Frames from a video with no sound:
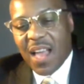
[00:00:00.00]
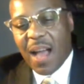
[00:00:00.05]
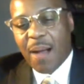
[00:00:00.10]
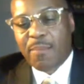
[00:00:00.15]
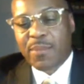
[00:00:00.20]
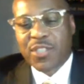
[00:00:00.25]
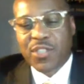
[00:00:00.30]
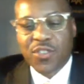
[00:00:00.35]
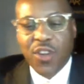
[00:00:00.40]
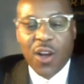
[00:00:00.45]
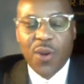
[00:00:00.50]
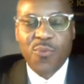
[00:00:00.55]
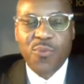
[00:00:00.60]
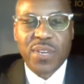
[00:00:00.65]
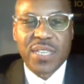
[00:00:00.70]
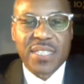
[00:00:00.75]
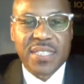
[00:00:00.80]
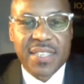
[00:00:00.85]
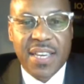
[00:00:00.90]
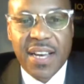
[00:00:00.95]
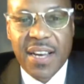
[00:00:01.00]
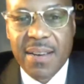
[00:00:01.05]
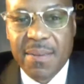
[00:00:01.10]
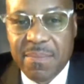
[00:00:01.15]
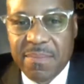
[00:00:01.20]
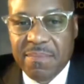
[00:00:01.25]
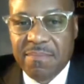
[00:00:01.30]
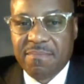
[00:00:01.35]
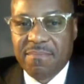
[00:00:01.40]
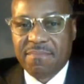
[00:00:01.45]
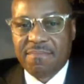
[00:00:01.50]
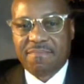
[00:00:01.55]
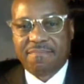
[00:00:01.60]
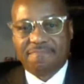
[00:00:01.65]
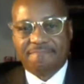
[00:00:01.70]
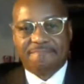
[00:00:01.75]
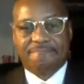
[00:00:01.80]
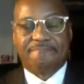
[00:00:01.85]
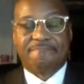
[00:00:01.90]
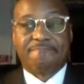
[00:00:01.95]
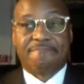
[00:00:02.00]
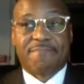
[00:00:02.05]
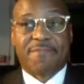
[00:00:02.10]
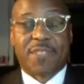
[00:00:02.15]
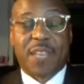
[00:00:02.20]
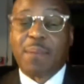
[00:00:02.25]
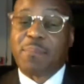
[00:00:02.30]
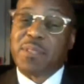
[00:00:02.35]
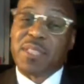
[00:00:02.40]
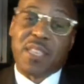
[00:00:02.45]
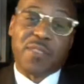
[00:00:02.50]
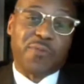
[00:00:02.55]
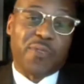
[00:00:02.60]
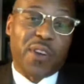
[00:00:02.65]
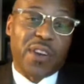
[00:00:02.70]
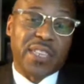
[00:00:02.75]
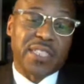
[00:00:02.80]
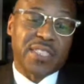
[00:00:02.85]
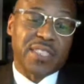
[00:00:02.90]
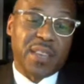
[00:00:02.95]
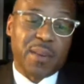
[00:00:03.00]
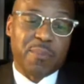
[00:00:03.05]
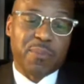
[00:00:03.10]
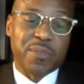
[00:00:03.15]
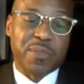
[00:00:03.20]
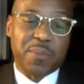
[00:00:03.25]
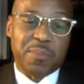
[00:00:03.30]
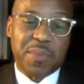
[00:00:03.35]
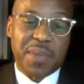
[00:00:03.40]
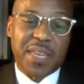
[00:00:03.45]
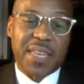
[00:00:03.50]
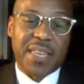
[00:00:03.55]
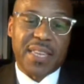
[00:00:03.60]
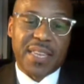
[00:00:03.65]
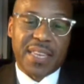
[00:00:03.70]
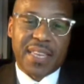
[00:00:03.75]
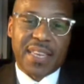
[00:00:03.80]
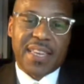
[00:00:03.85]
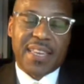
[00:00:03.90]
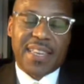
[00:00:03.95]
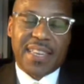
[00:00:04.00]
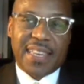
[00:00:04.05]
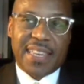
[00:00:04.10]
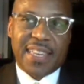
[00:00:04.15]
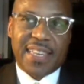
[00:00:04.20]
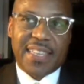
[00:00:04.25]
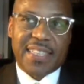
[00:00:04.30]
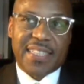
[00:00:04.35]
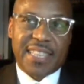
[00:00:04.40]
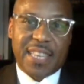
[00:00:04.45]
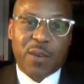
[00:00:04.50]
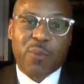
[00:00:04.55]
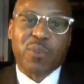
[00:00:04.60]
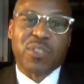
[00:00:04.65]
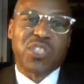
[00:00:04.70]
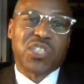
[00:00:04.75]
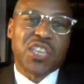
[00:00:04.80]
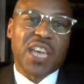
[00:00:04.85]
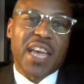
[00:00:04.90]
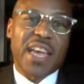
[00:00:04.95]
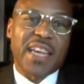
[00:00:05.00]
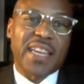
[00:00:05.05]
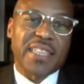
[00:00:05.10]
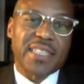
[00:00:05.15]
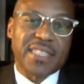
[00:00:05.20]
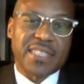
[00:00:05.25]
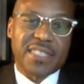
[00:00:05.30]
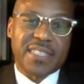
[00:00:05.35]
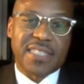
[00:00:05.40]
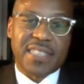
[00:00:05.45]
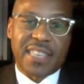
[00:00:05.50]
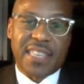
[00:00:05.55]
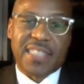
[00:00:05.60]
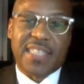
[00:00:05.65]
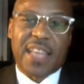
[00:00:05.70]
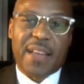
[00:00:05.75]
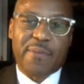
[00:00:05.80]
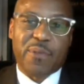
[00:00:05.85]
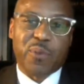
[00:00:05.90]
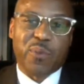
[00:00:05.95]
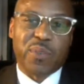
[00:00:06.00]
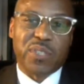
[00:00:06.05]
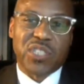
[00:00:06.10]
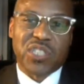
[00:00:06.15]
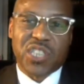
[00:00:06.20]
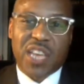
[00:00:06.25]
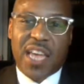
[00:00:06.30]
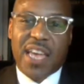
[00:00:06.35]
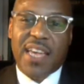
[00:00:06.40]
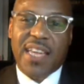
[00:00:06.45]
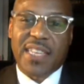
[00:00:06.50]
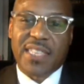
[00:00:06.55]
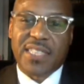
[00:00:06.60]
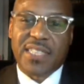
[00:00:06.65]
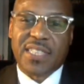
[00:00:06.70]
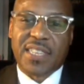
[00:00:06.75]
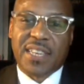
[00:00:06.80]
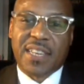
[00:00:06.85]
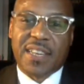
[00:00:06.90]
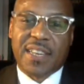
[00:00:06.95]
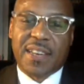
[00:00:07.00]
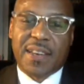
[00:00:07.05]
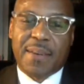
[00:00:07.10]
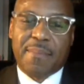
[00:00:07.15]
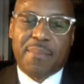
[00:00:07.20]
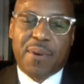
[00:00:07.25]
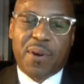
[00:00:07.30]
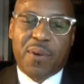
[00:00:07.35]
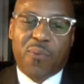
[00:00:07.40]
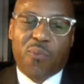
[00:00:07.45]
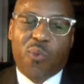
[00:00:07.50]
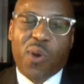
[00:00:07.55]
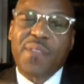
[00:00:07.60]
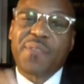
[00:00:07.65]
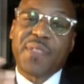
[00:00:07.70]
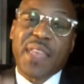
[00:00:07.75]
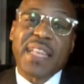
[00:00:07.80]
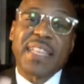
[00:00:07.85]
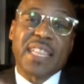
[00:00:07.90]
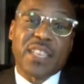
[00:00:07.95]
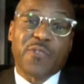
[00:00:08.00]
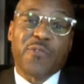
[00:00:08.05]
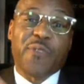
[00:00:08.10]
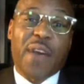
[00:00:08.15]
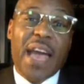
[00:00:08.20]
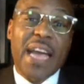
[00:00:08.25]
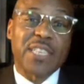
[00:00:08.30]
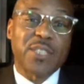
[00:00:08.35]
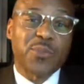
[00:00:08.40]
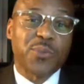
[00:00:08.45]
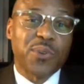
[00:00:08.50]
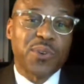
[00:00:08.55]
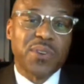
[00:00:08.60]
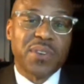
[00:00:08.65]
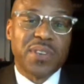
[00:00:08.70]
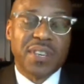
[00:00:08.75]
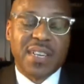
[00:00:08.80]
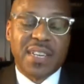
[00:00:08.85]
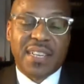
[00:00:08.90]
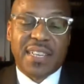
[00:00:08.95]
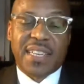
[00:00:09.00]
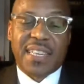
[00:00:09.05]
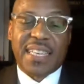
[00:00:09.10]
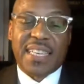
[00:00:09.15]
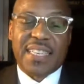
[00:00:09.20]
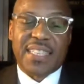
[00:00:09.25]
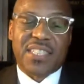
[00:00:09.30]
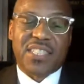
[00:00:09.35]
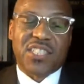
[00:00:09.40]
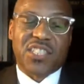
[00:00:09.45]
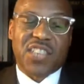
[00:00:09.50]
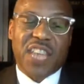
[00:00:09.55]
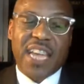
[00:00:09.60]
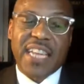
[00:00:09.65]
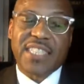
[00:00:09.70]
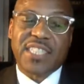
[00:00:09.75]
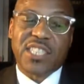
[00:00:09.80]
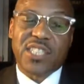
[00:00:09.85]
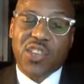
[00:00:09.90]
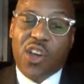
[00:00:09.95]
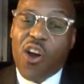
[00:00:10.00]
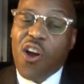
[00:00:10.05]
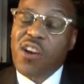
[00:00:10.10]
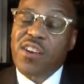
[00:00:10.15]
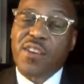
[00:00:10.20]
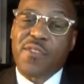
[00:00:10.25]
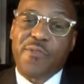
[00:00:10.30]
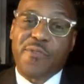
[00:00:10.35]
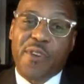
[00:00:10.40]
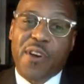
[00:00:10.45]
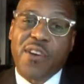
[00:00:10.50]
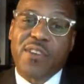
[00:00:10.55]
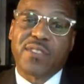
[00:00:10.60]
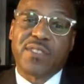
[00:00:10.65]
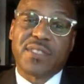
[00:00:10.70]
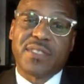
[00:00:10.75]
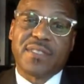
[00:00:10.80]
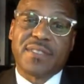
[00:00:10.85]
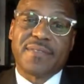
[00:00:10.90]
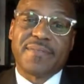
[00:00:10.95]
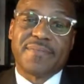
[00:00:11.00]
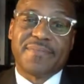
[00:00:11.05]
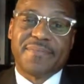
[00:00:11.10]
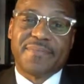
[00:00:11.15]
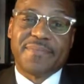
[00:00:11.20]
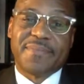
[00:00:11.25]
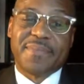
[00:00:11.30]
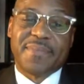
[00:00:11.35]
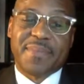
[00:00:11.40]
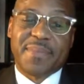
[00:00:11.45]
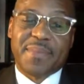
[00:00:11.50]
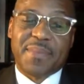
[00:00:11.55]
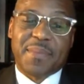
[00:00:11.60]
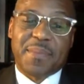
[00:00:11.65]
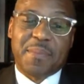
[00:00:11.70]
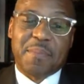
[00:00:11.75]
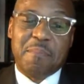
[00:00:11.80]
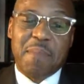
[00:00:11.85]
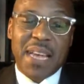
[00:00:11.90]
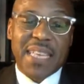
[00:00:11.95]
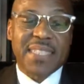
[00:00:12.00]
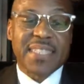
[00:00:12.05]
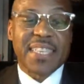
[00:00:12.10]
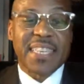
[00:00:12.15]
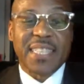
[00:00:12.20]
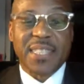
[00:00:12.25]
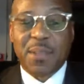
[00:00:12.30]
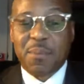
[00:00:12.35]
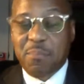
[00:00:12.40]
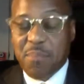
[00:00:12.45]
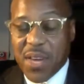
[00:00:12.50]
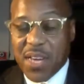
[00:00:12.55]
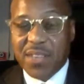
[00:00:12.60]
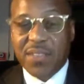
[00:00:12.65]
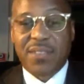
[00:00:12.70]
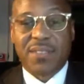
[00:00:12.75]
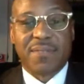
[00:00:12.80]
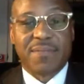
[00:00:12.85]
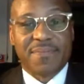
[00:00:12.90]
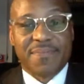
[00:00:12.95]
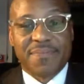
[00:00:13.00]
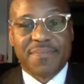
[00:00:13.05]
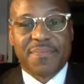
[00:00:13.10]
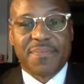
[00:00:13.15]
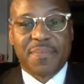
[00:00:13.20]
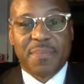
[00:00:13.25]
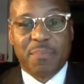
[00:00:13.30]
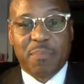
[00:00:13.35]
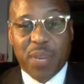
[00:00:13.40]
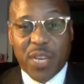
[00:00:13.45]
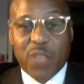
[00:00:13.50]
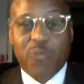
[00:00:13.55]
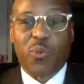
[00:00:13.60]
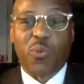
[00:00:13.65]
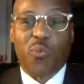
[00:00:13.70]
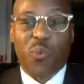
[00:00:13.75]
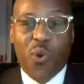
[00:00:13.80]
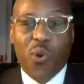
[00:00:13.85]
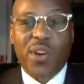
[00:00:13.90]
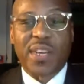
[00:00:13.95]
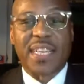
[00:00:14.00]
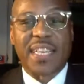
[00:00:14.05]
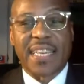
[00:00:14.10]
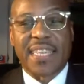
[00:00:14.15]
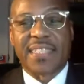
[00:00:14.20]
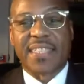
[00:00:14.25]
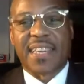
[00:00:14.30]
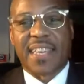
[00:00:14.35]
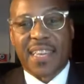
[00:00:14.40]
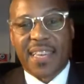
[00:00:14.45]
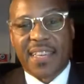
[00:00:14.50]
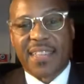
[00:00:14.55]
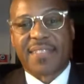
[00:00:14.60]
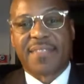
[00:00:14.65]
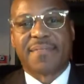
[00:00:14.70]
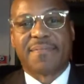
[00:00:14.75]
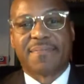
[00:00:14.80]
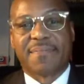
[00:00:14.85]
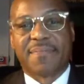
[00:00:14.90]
I'm going to start with something that's very simple to me. Is it was change. It definitely was change. But one thing that's factual is change is hard at first, messy in the middle, but it's rewarding at the end.